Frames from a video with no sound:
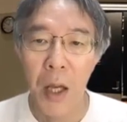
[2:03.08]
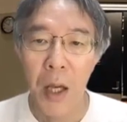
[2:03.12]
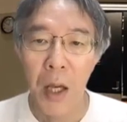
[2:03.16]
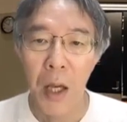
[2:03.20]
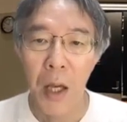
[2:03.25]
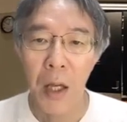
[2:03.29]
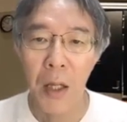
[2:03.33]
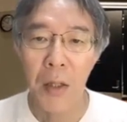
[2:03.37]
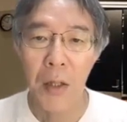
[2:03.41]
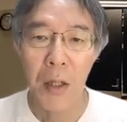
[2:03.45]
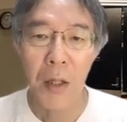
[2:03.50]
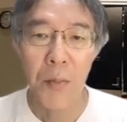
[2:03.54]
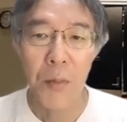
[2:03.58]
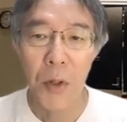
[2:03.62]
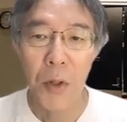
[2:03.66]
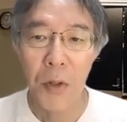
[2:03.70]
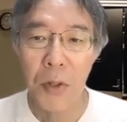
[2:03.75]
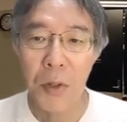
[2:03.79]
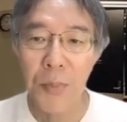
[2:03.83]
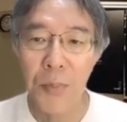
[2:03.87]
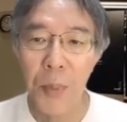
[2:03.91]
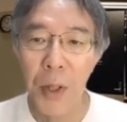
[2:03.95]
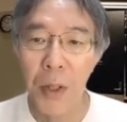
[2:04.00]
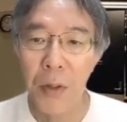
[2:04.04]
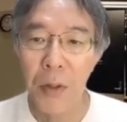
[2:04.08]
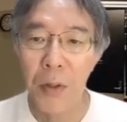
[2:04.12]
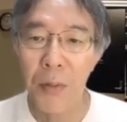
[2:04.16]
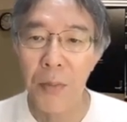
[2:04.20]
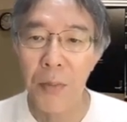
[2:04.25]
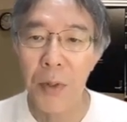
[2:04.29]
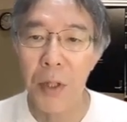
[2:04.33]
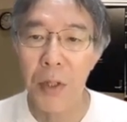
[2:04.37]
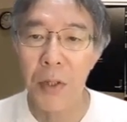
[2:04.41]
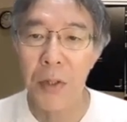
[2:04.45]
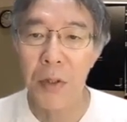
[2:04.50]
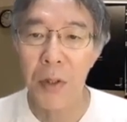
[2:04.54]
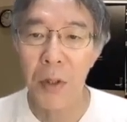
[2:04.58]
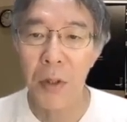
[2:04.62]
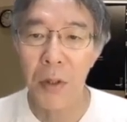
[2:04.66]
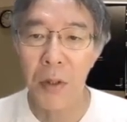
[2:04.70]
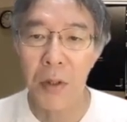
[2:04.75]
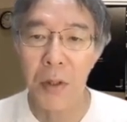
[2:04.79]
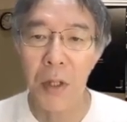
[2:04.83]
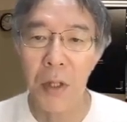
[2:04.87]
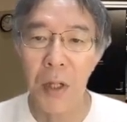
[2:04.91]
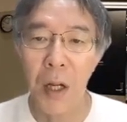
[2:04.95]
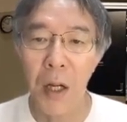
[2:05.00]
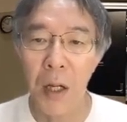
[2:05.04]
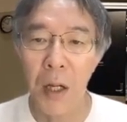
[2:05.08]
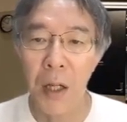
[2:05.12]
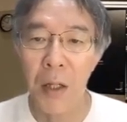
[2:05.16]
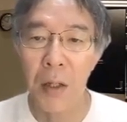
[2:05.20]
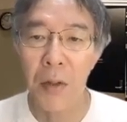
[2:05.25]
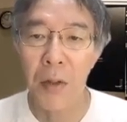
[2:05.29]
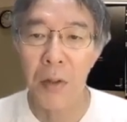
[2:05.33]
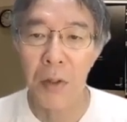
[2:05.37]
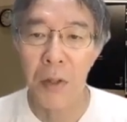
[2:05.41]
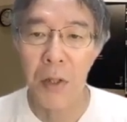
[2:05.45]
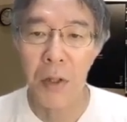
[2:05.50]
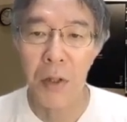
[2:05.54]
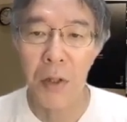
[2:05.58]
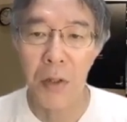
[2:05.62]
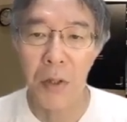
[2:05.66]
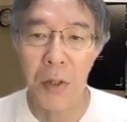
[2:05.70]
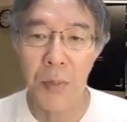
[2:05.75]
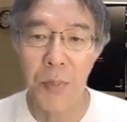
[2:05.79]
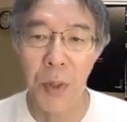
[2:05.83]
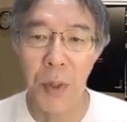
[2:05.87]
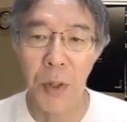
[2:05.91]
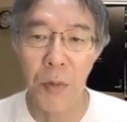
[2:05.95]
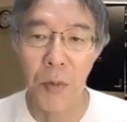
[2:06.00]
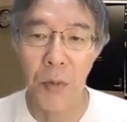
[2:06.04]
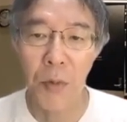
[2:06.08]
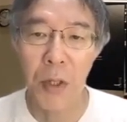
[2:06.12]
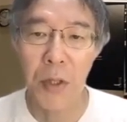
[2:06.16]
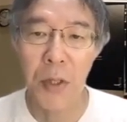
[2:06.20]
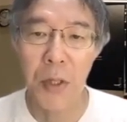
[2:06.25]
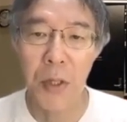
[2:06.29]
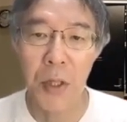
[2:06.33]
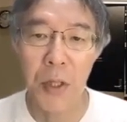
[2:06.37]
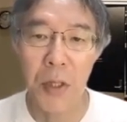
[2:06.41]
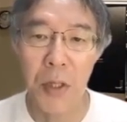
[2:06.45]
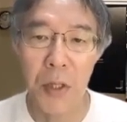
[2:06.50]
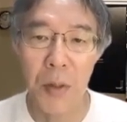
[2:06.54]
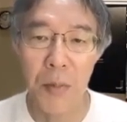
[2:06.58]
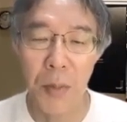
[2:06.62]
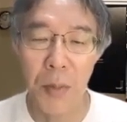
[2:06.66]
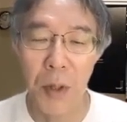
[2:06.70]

And in most part of this talk, I consider spin one system,